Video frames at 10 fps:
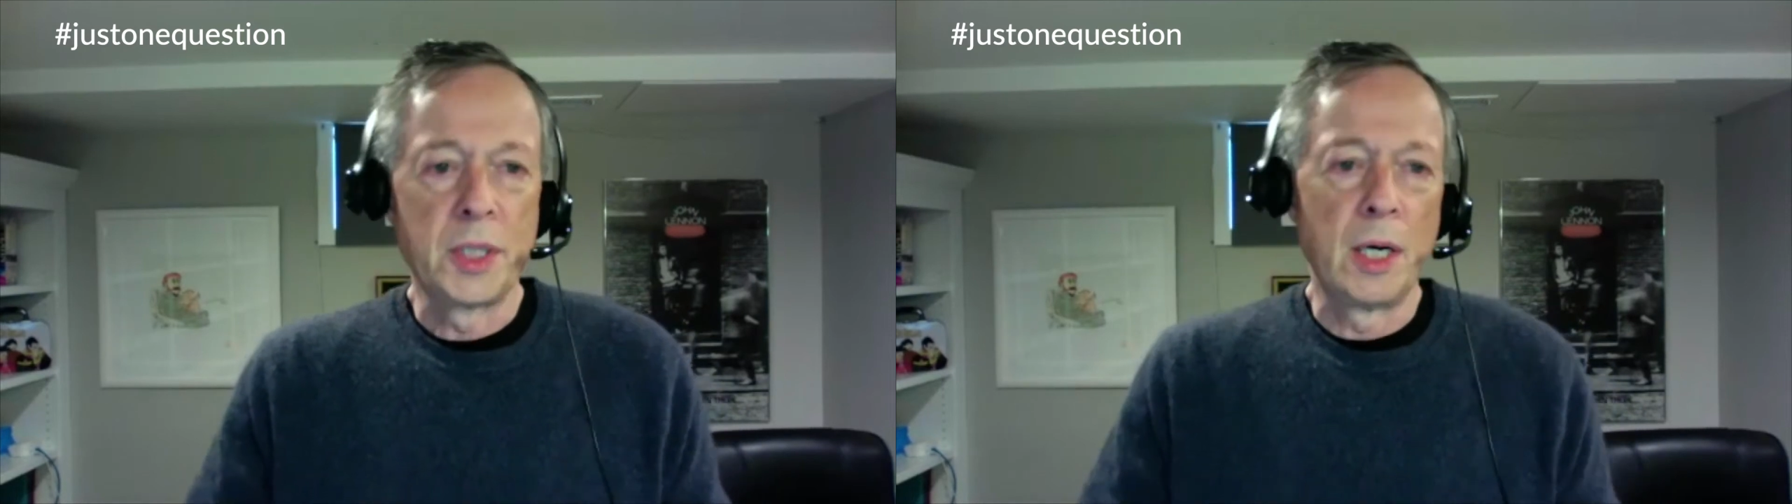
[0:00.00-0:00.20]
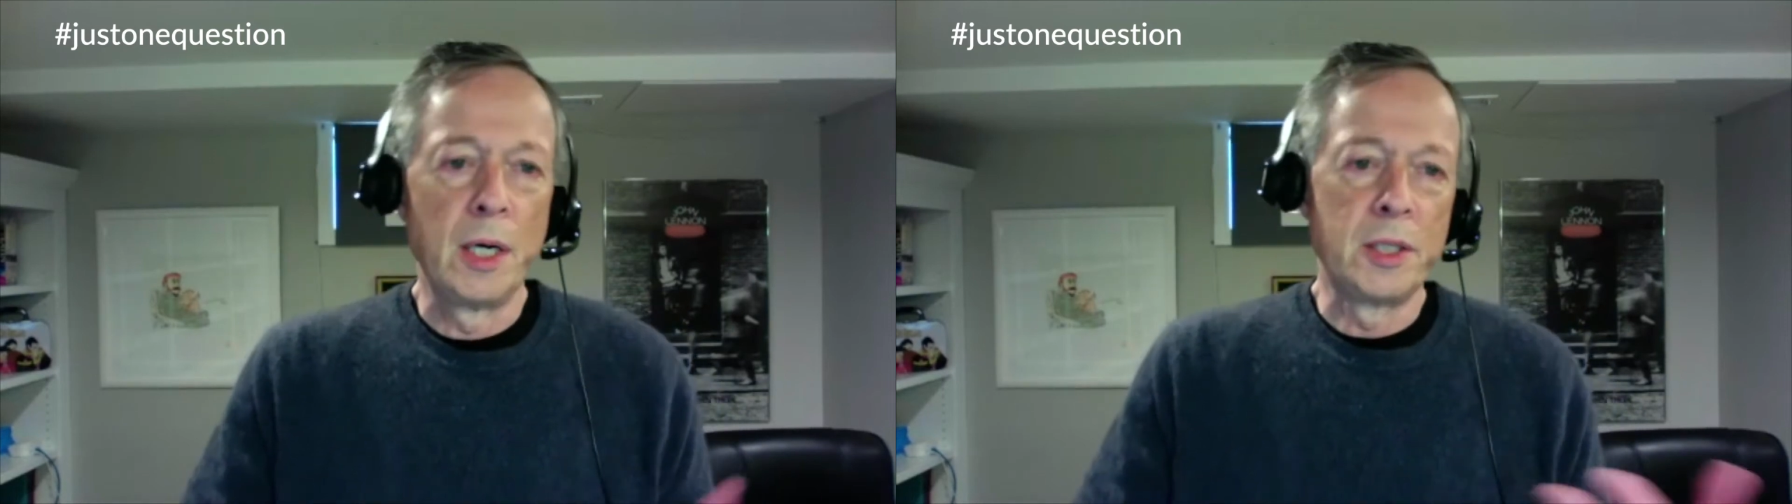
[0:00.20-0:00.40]

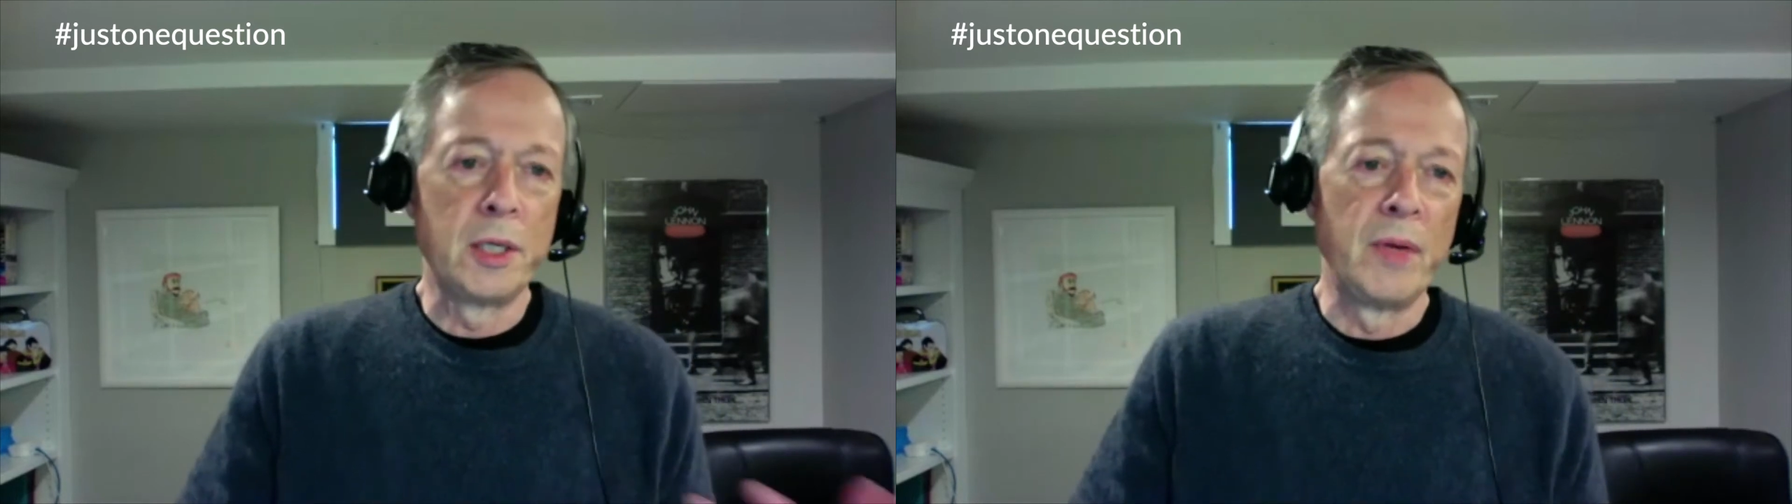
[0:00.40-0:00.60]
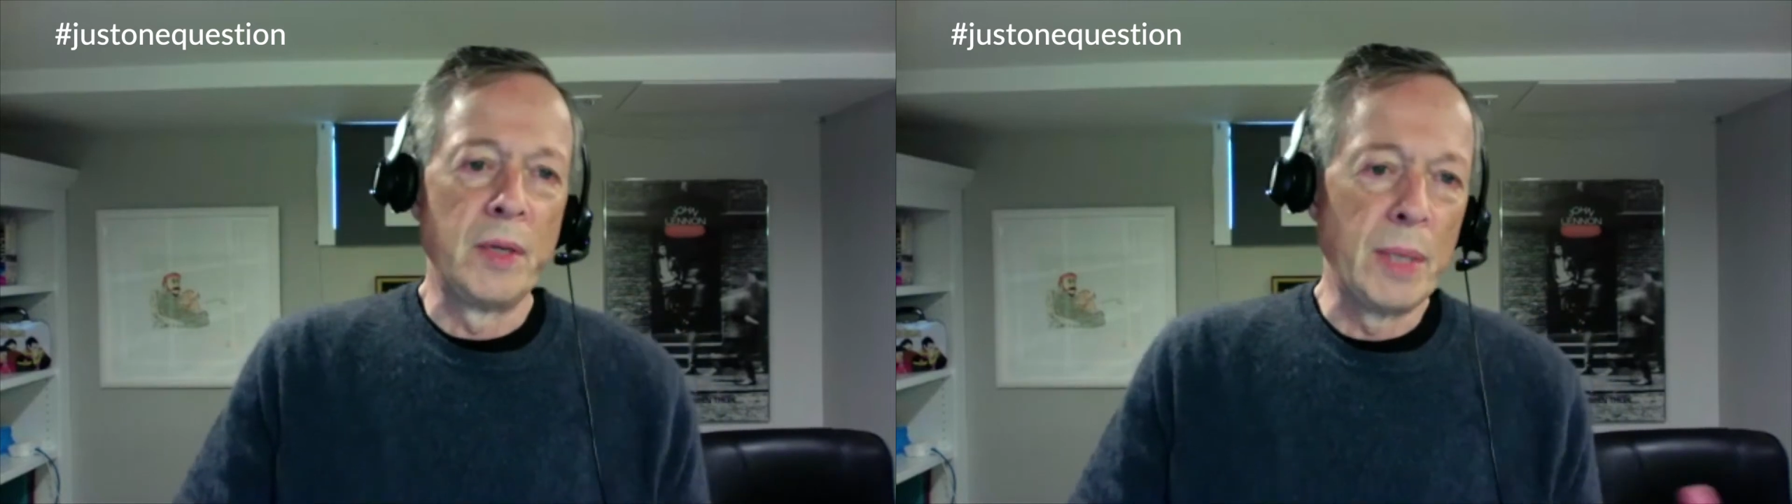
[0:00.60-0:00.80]
the arts
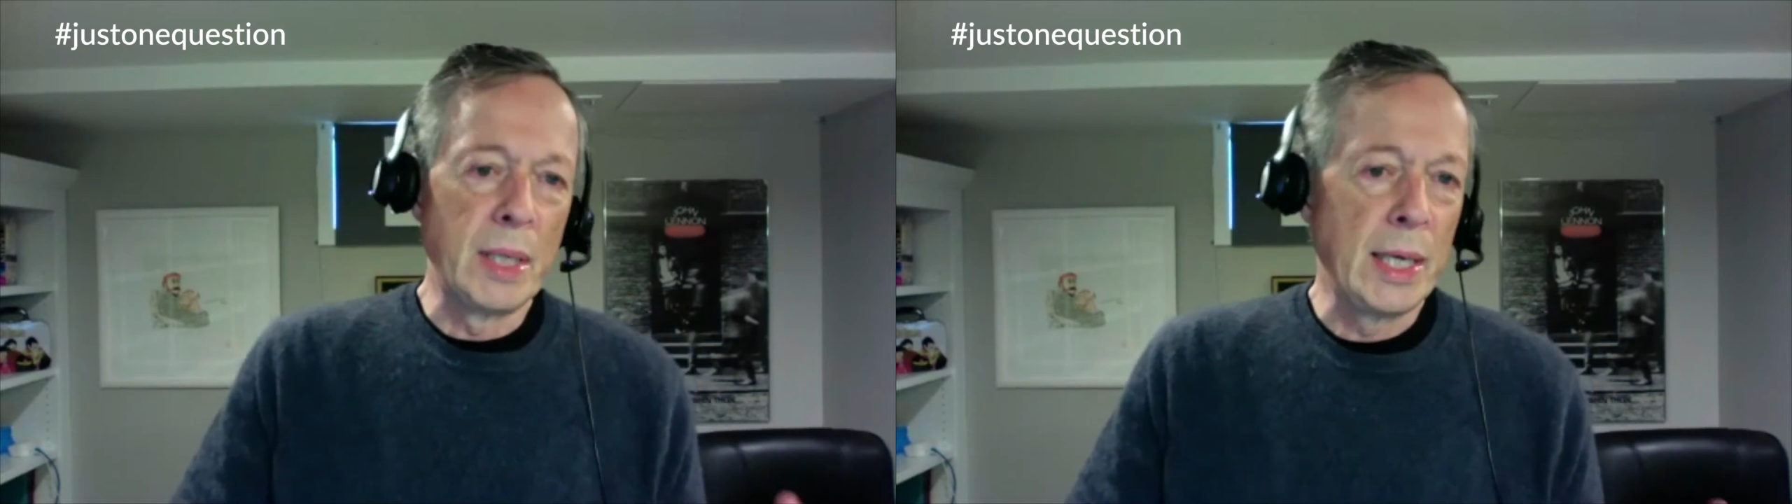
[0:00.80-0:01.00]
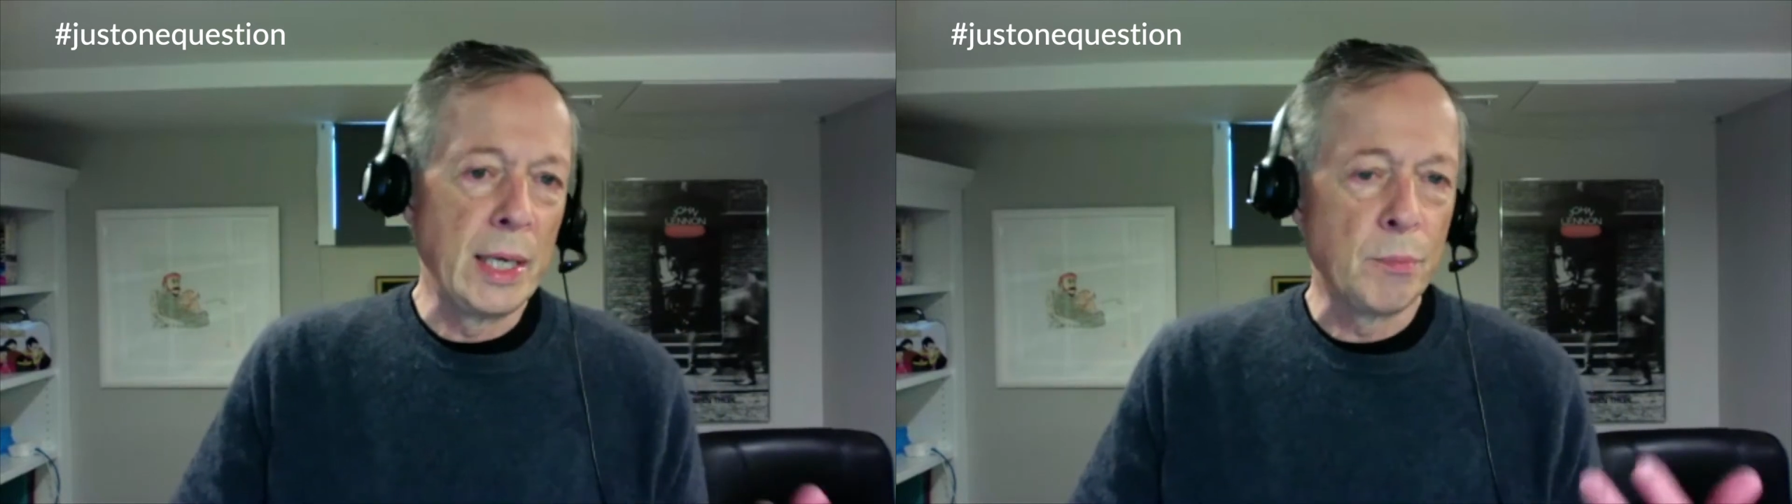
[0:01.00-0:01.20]
have
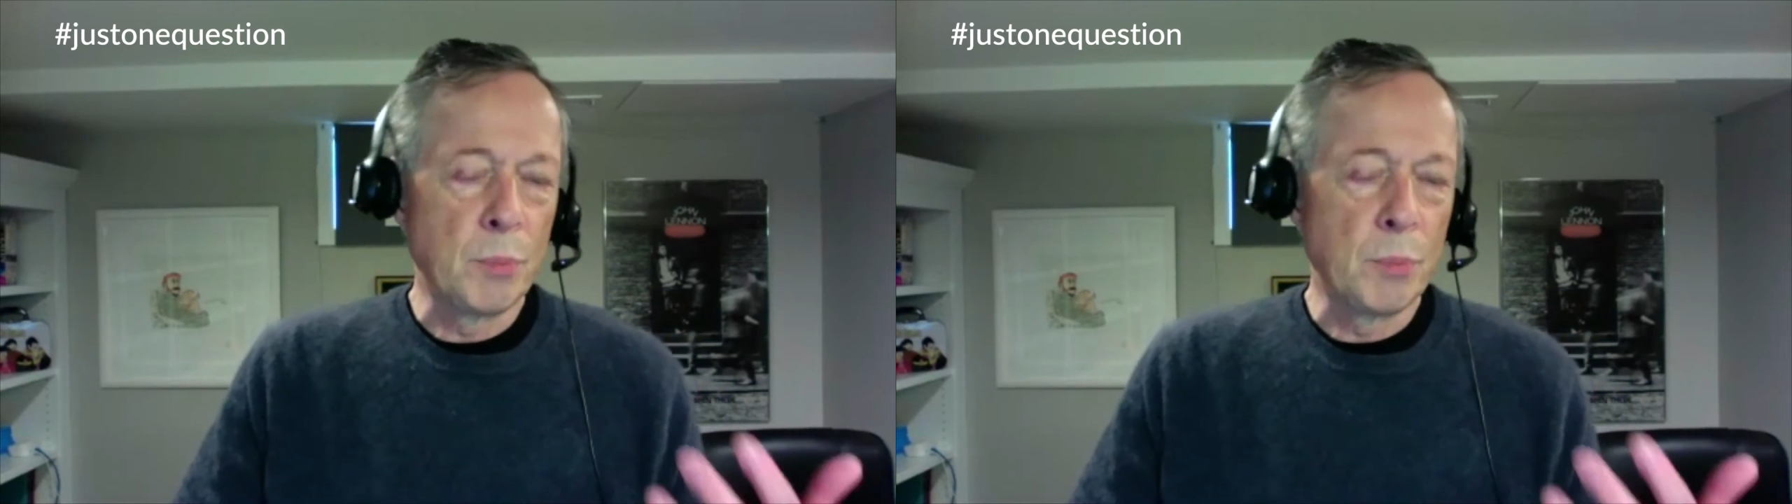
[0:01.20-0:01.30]
been hit